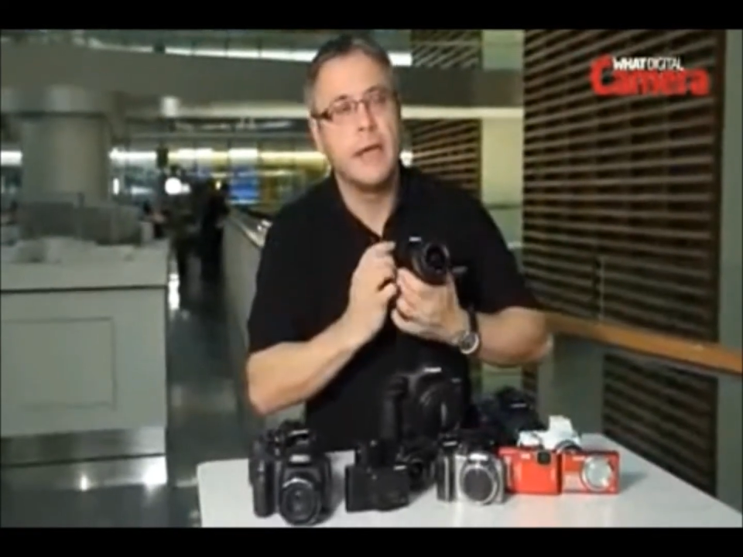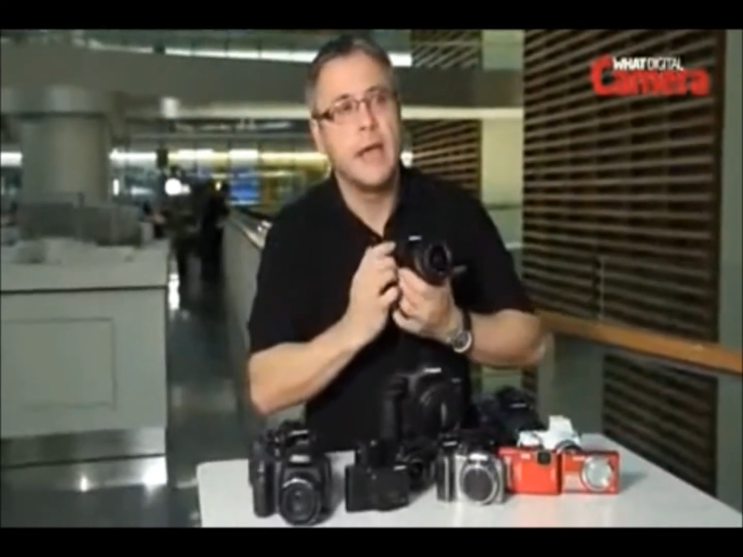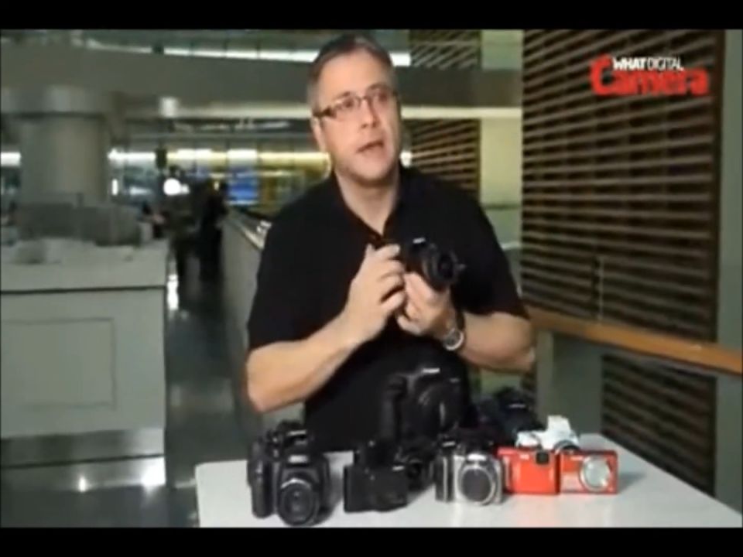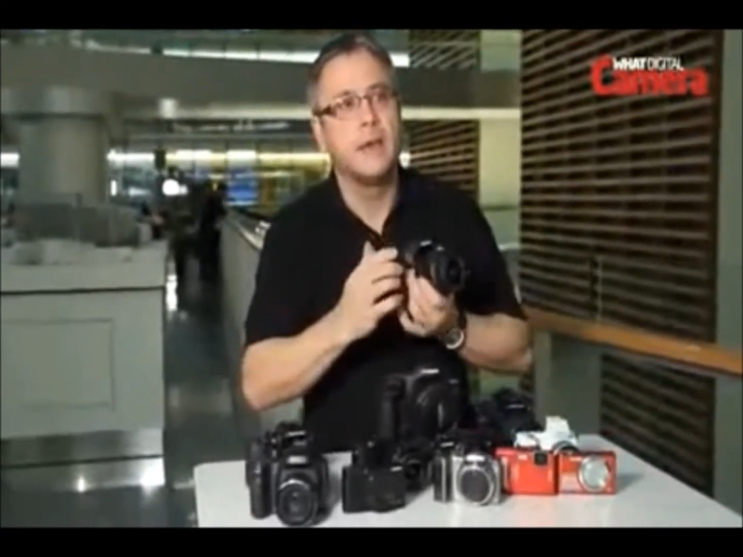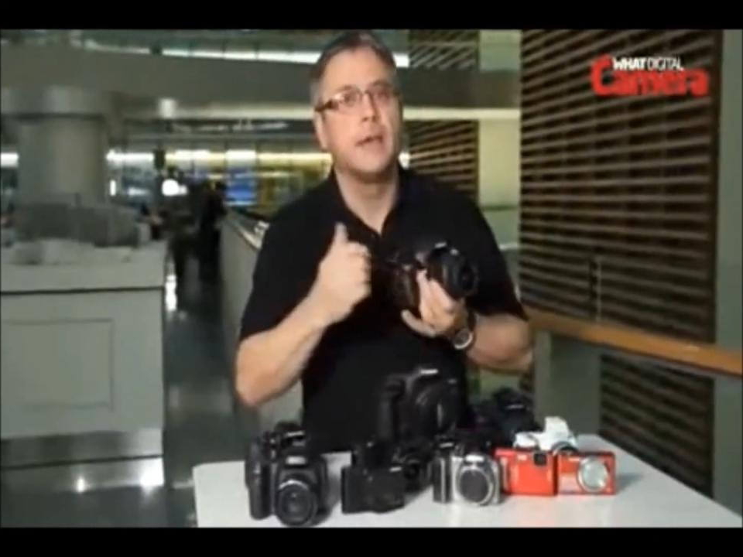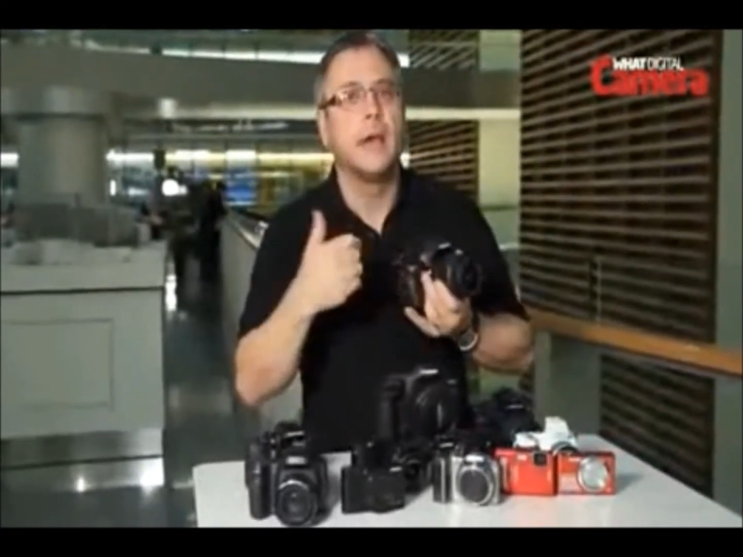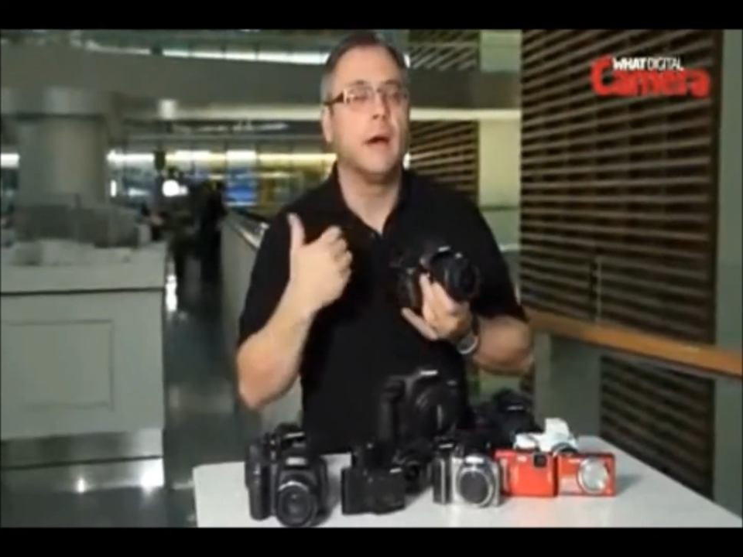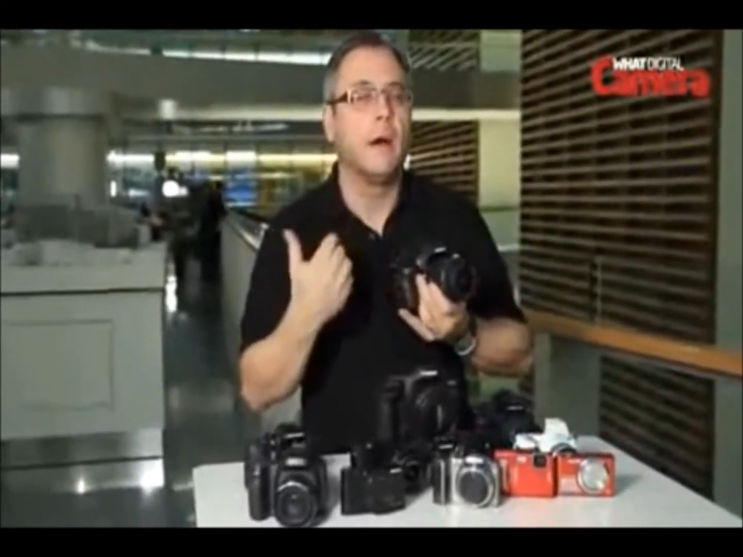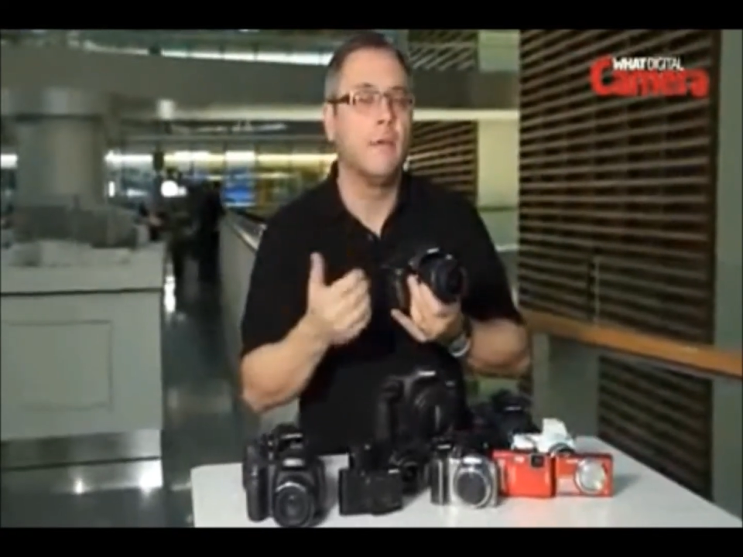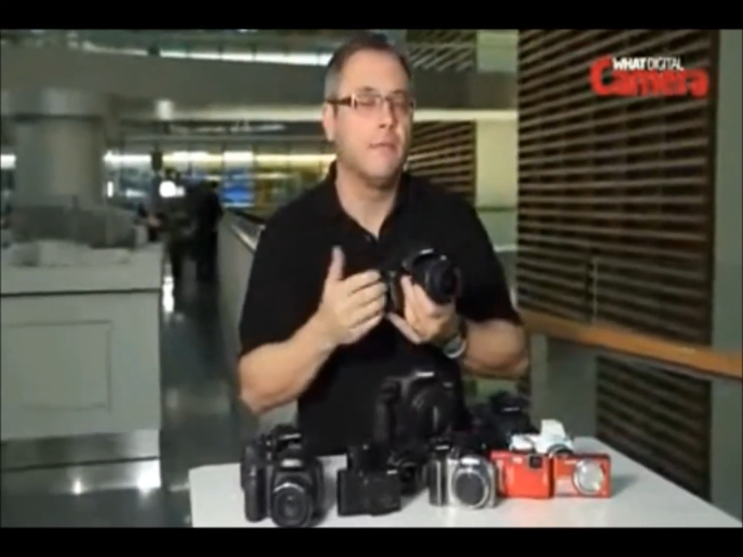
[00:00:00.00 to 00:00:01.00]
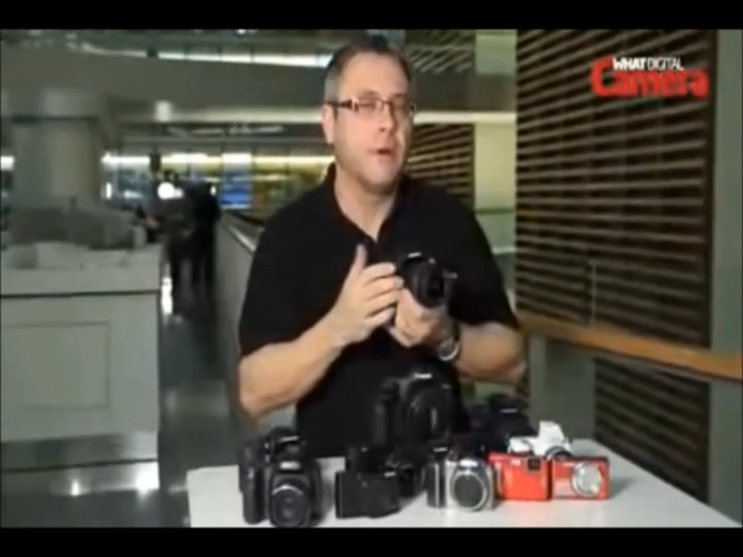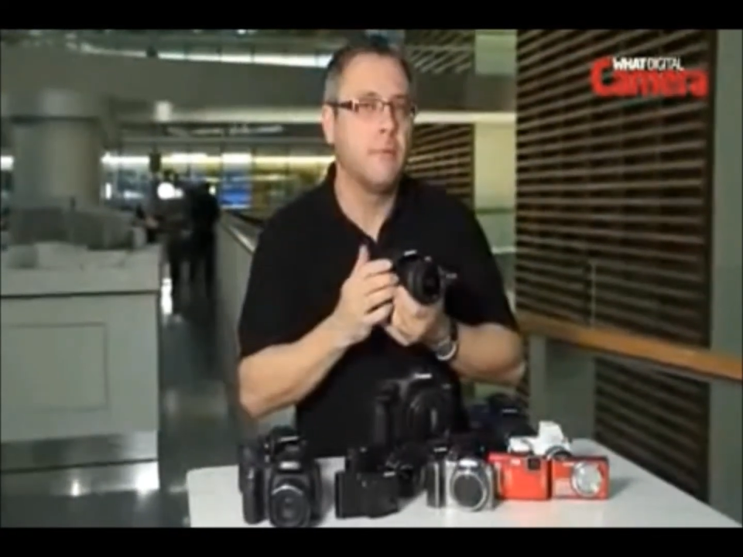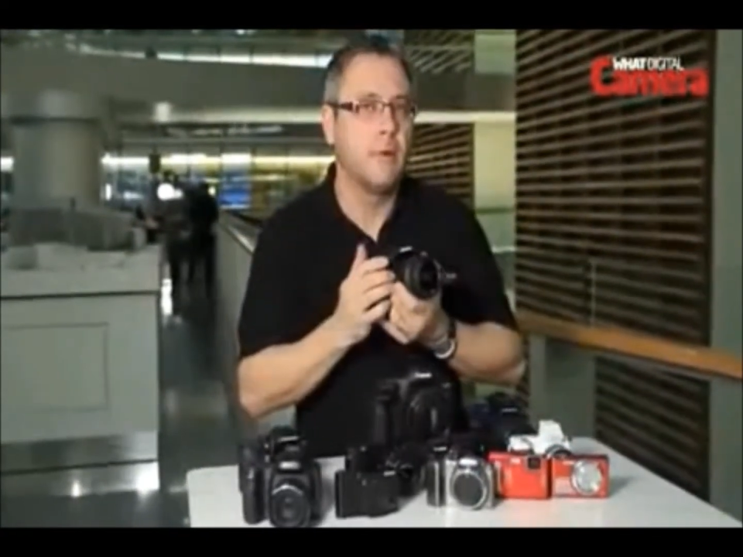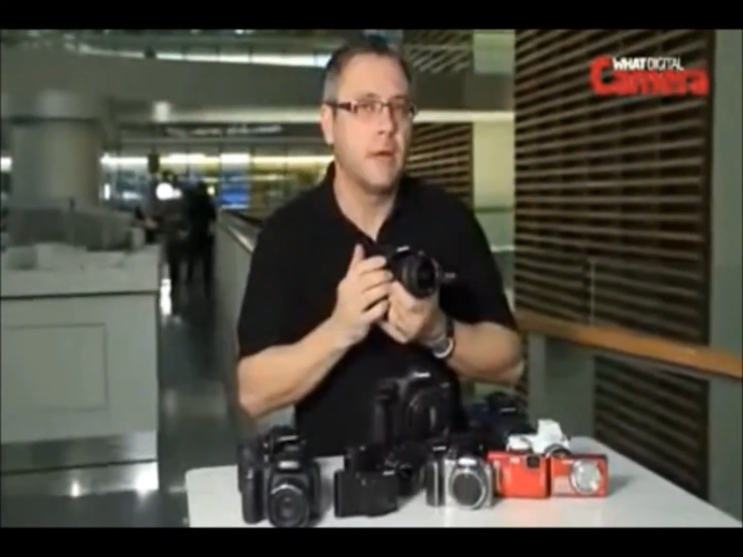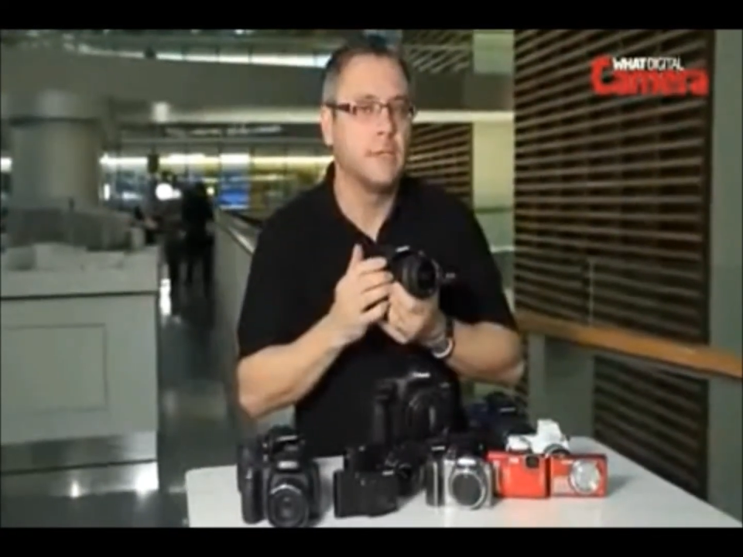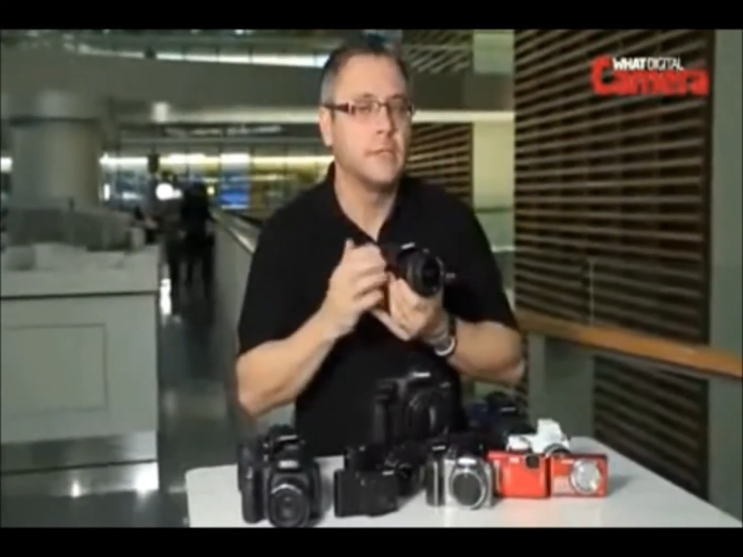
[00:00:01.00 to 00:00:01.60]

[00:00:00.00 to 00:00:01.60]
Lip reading: and you can get higher frame rates.